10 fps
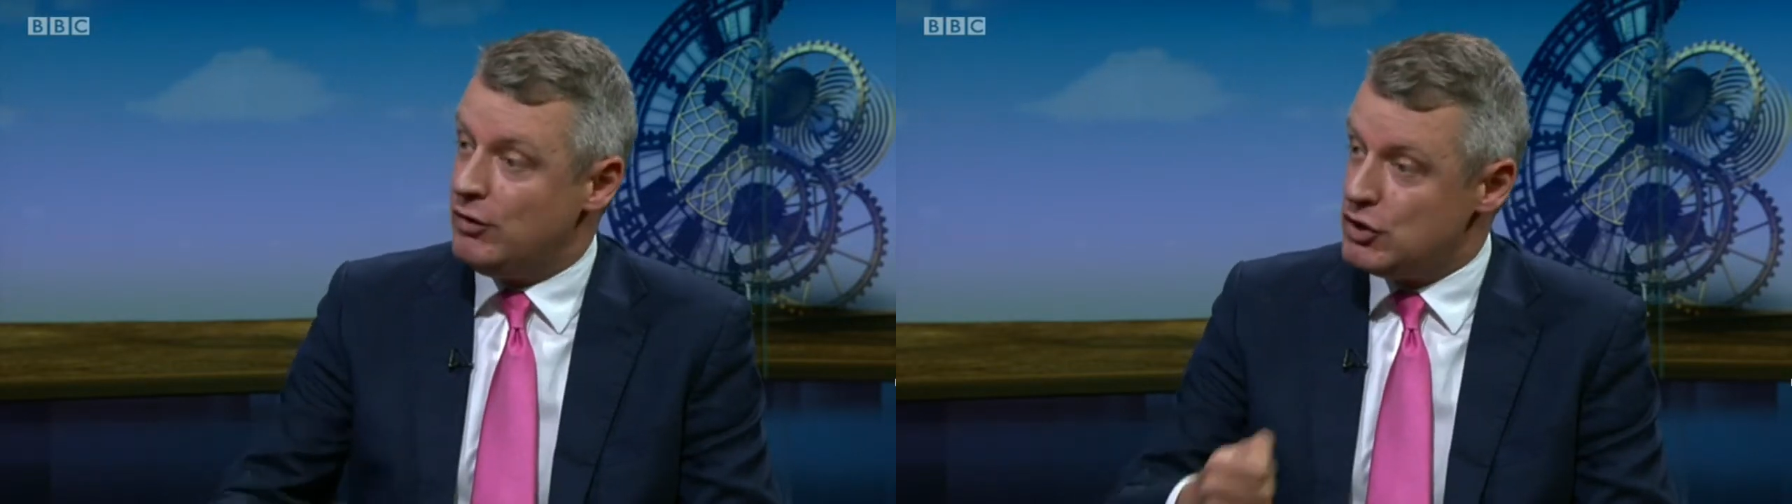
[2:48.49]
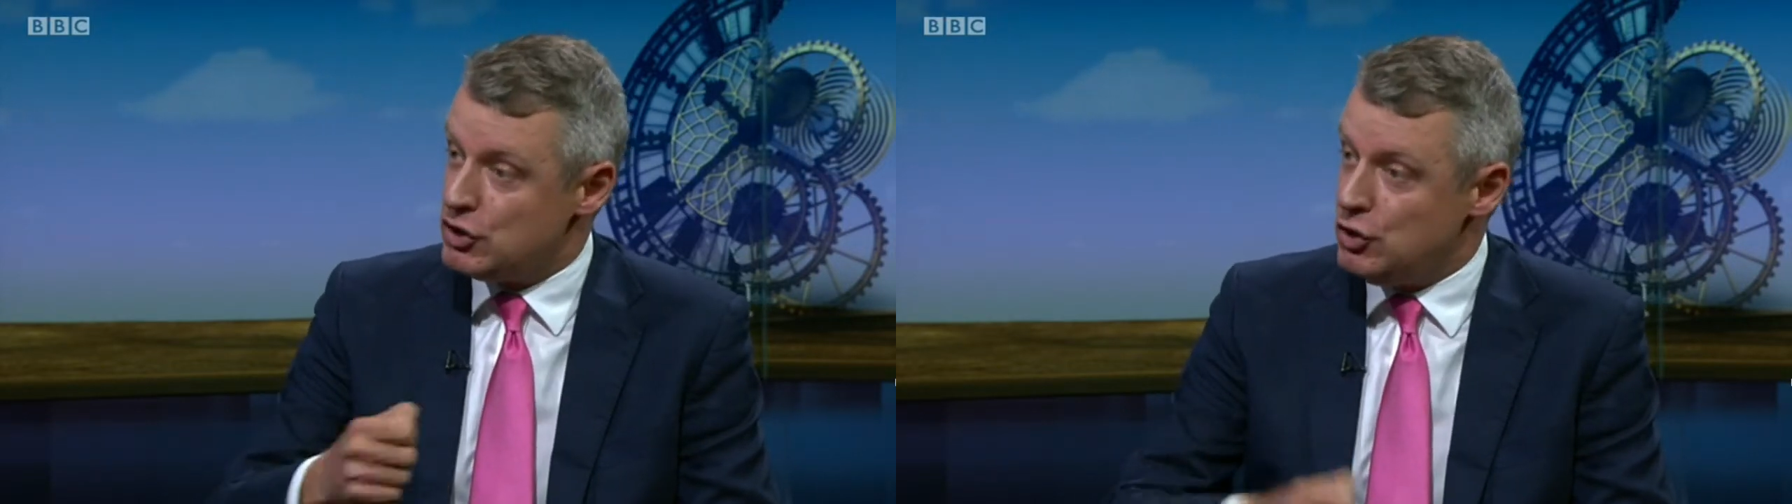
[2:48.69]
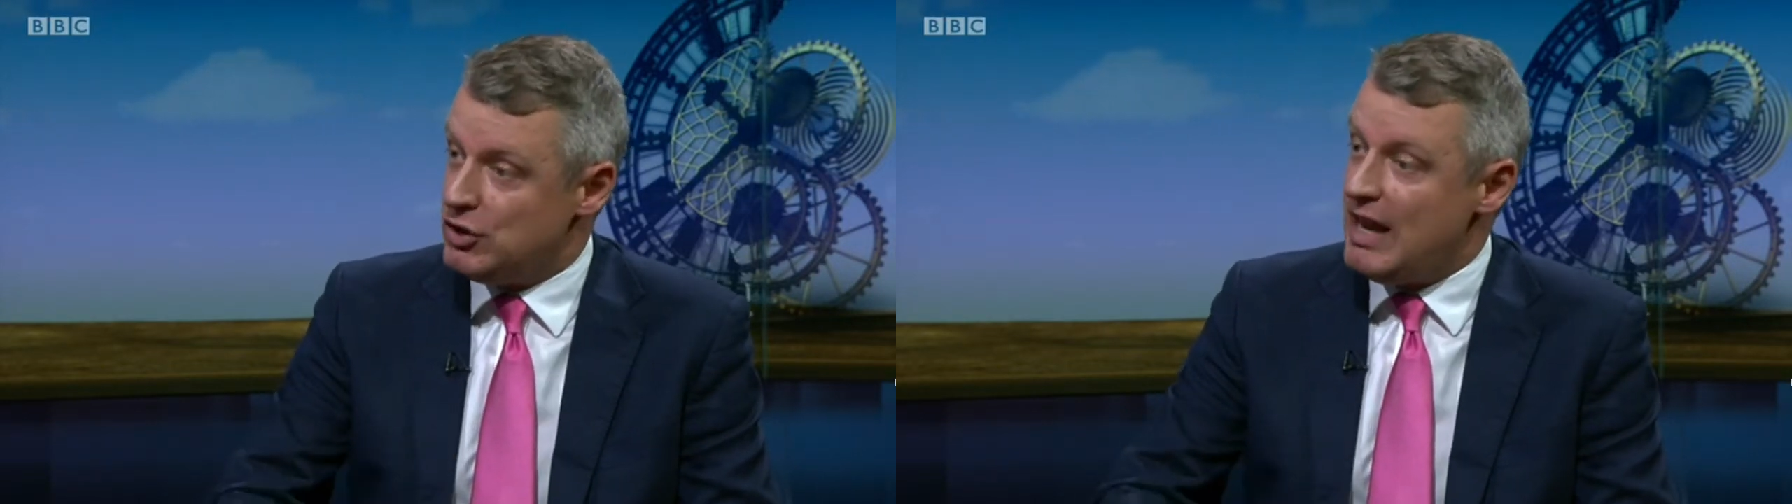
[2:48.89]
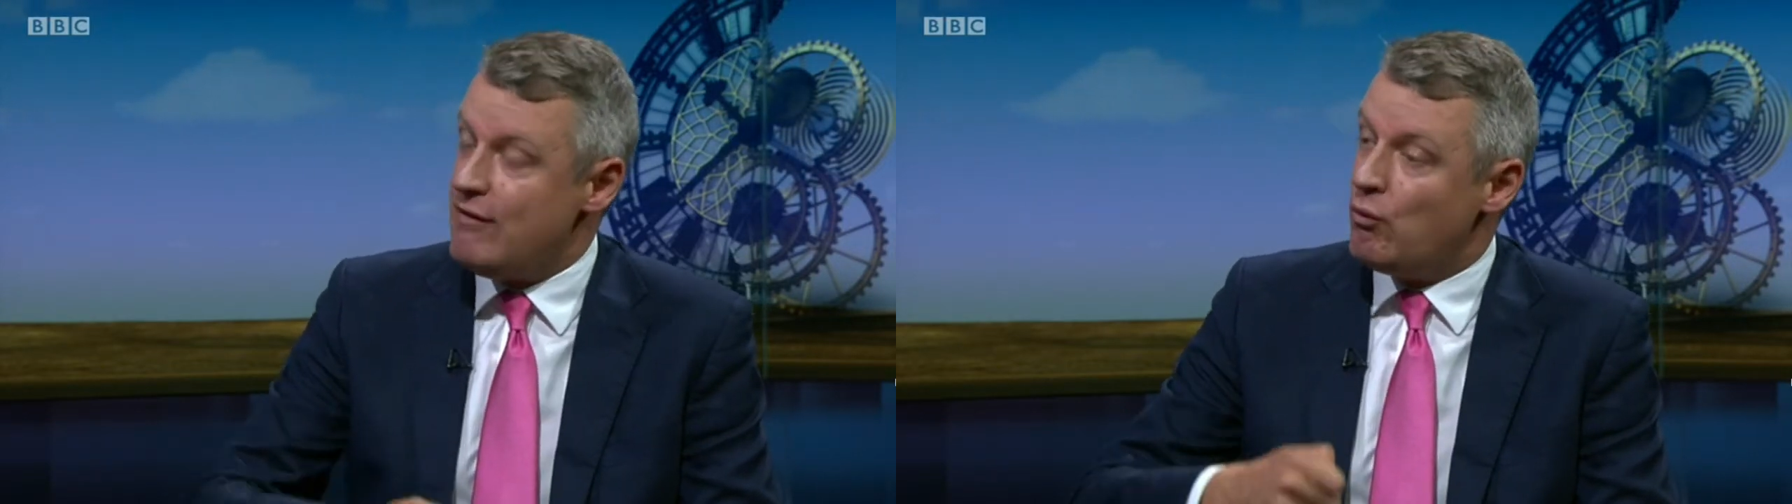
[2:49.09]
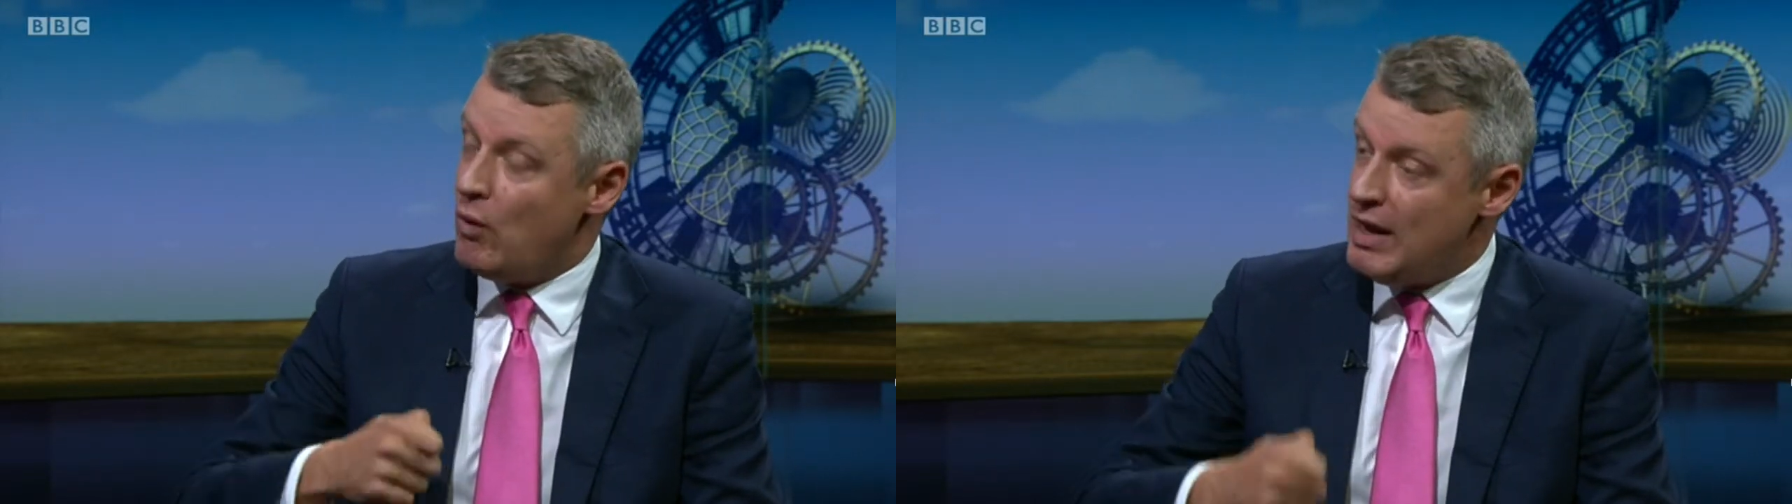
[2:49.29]
understood.
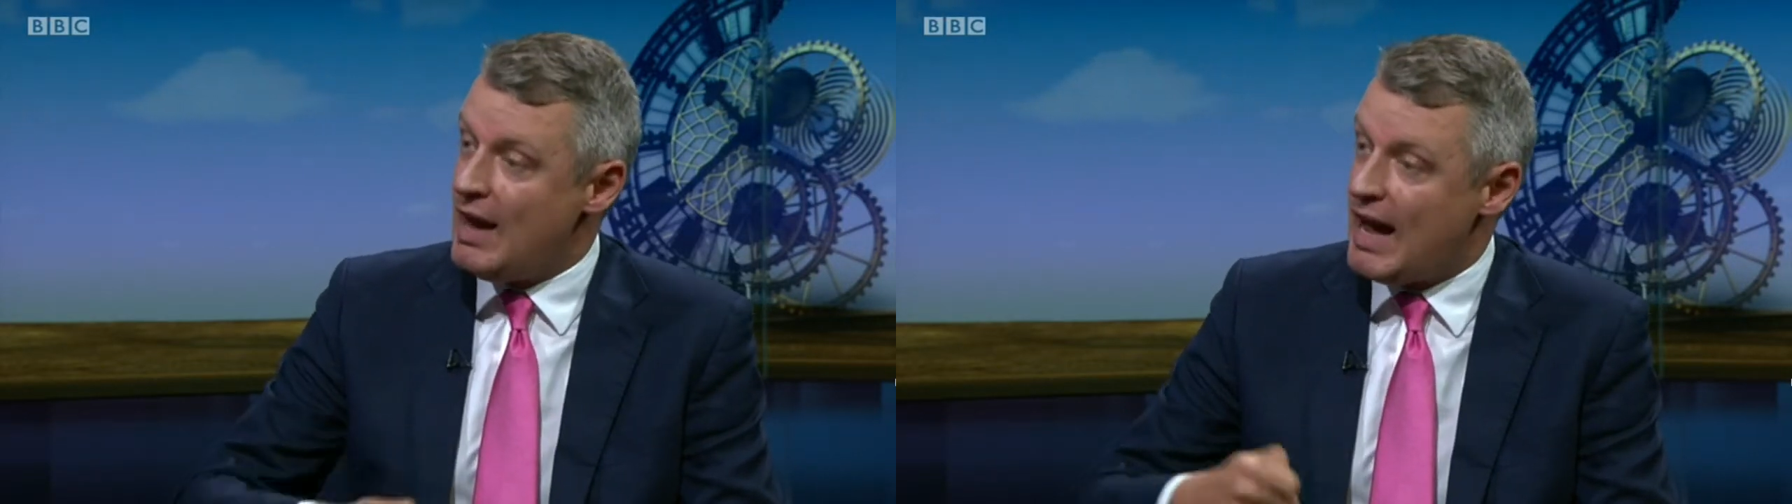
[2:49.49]
If we